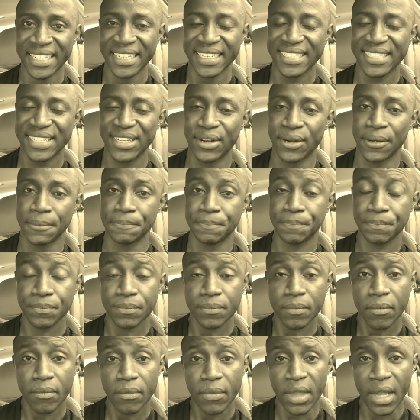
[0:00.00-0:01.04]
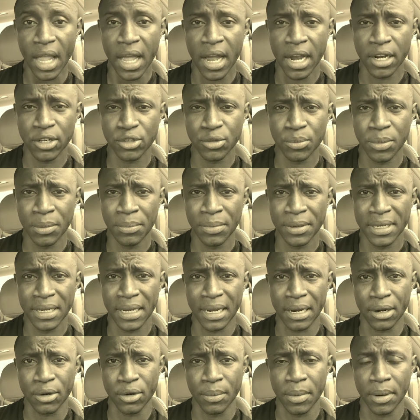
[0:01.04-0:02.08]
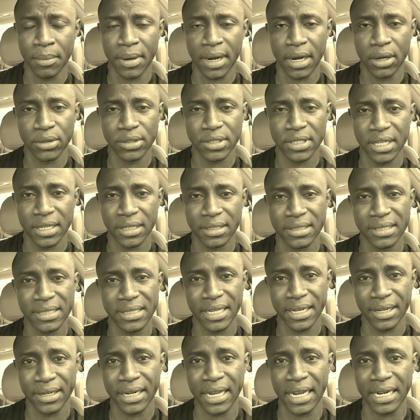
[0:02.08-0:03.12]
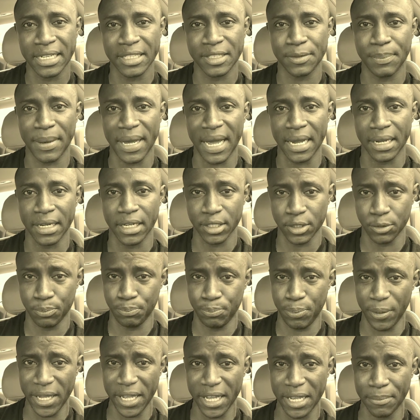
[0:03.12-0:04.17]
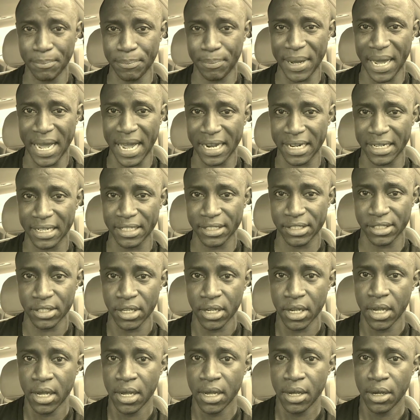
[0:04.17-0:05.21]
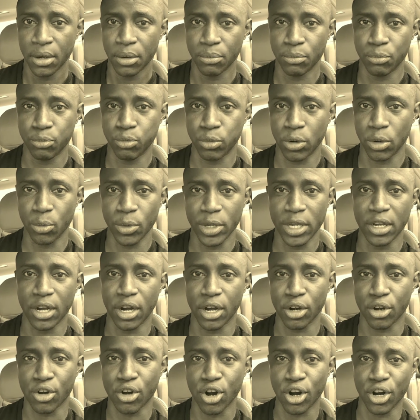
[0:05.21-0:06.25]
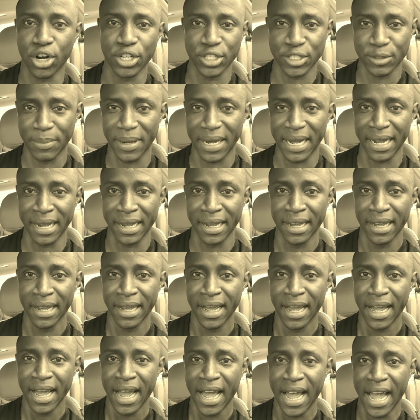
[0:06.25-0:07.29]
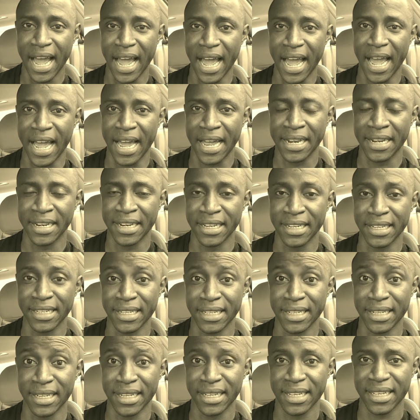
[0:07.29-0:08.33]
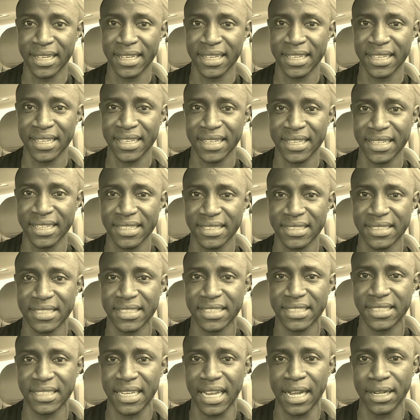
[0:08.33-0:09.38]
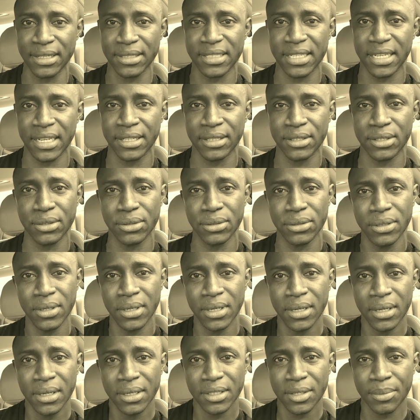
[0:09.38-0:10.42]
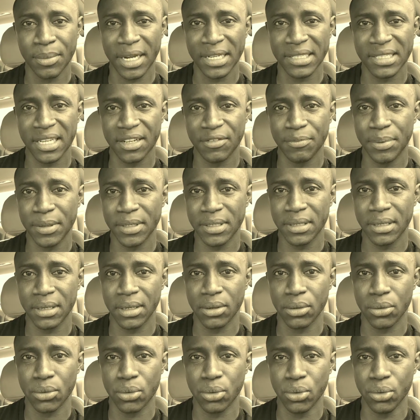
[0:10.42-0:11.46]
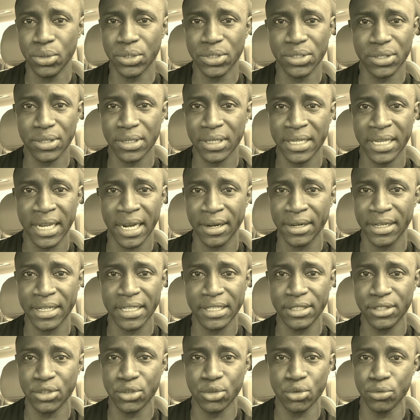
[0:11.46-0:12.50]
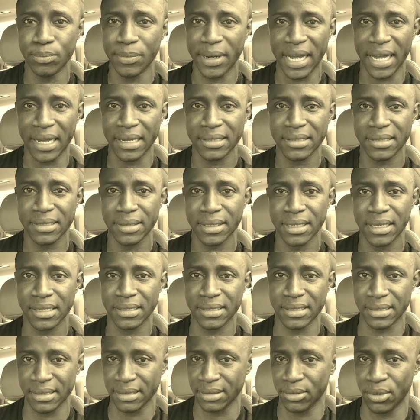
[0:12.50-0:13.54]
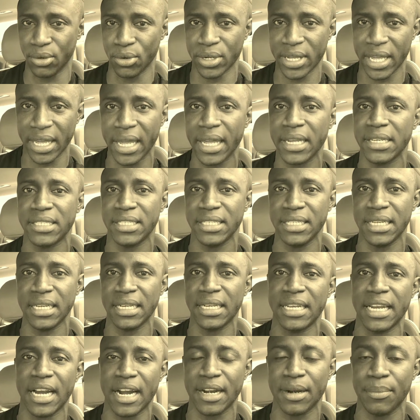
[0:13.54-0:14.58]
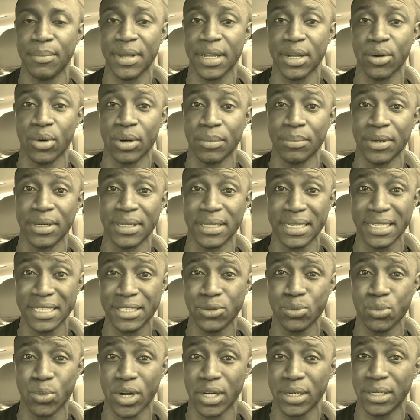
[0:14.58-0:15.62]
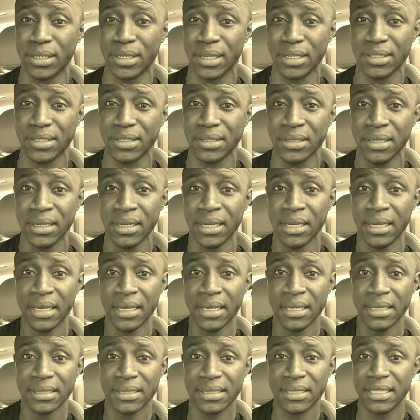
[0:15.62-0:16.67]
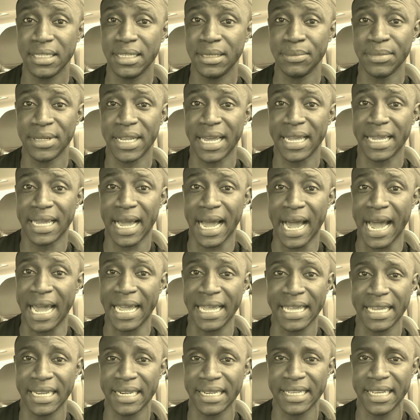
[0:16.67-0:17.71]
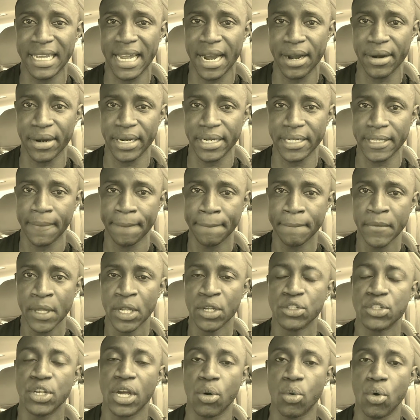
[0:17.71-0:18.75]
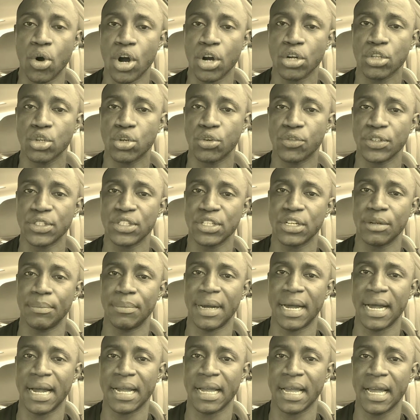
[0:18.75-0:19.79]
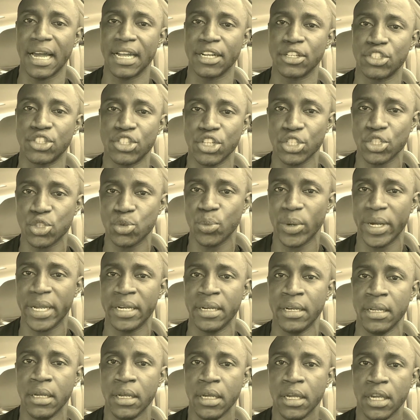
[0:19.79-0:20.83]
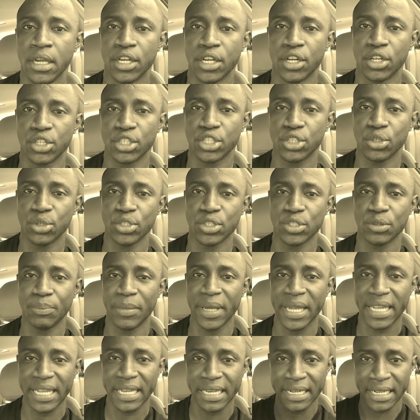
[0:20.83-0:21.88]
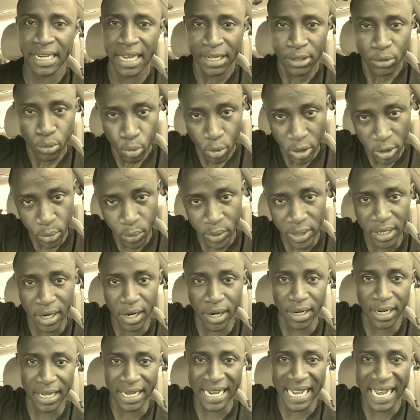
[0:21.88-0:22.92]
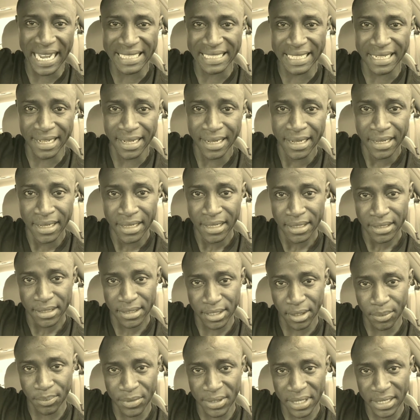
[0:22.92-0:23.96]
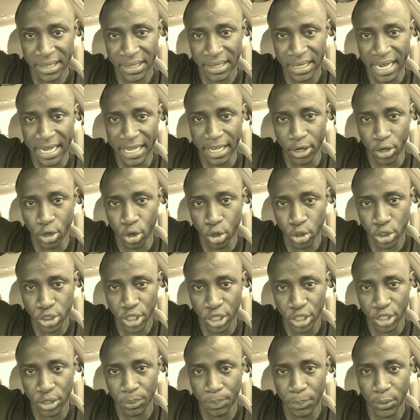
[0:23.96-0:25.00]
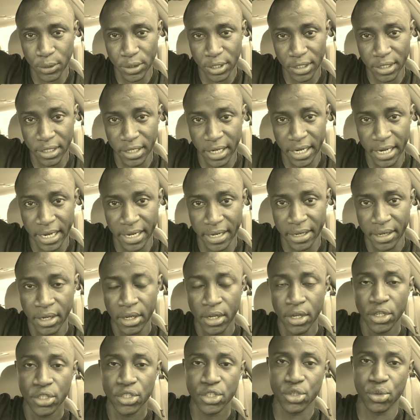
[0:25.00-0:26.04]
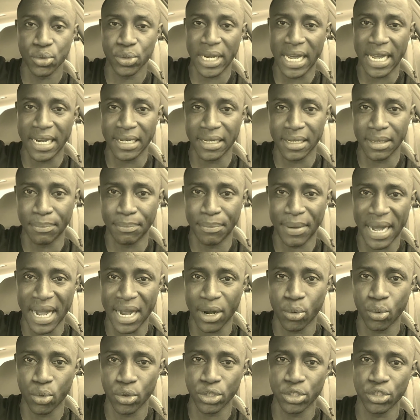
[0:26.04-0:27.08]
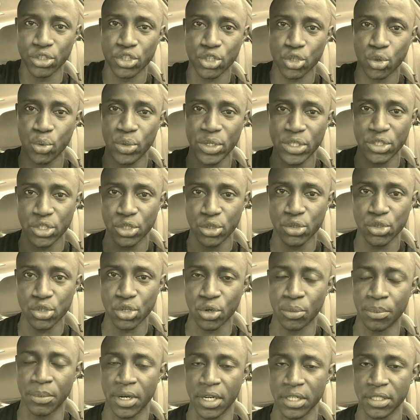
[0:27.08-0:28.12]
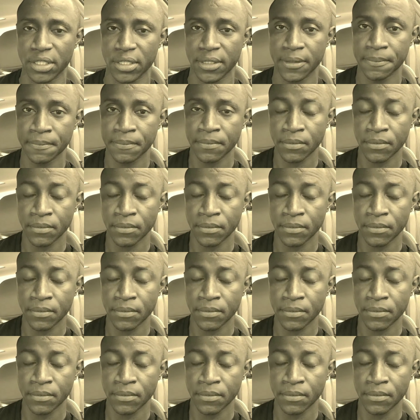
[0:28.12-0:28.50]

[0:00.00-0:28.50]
So I remember I was there staring at this bag, this big bag, this what we call crocus bag, and I was saying to myself, but who's gonna carry these 2 bags? Because okay, she can carry the bigger one, but this one doesn't seem like I can carry it. So I walked over to the bag, and just when she was making that, what we call a kata, something like a cushion to put on your head so that the bag wouldn't squeeze you so much.